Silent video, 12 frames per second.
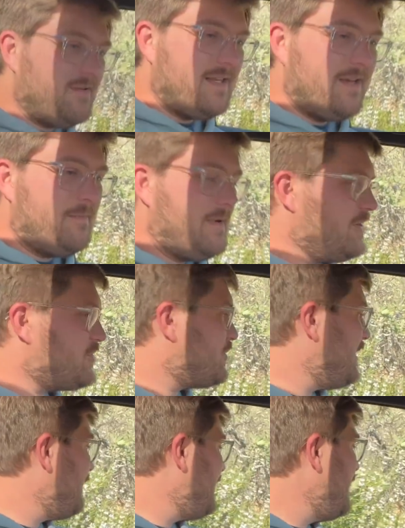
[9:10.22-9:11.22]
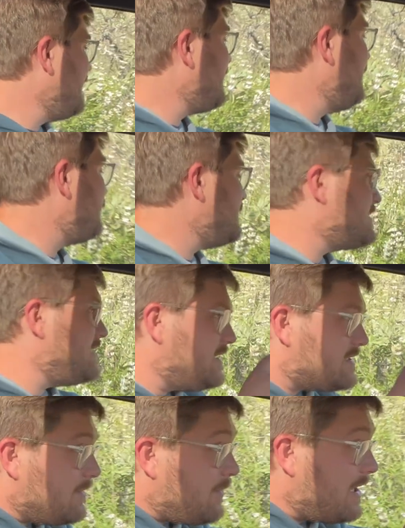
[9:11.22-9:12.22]
a little bit of trail etiquette. We see
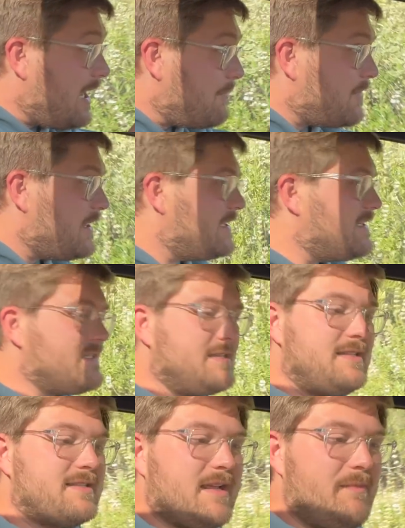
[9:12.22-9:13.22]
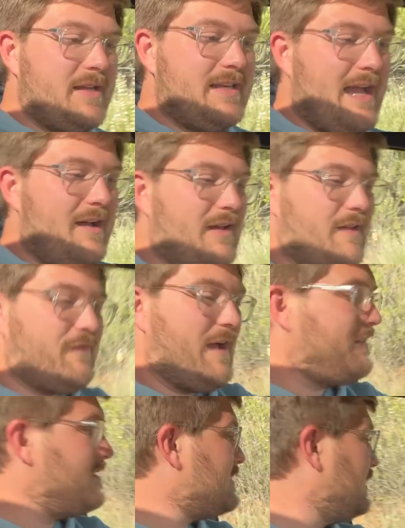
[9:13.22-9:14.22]
someone up in the distance coming down. I found this